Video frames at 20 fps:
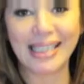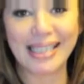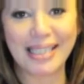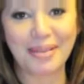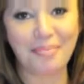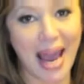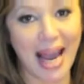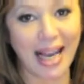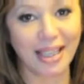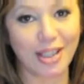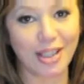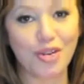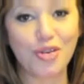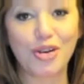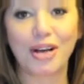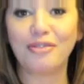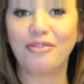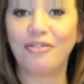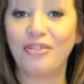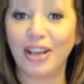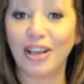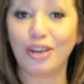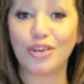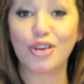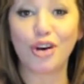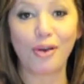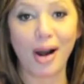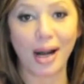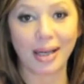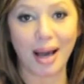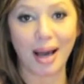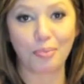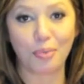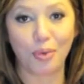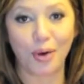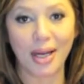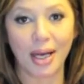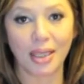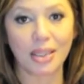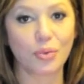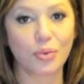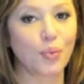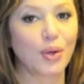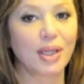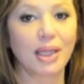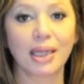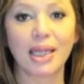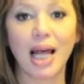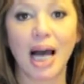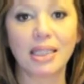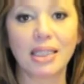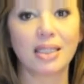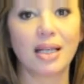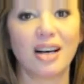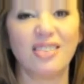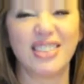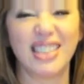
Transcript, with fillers: with lots of delicious yumminess. Be right back.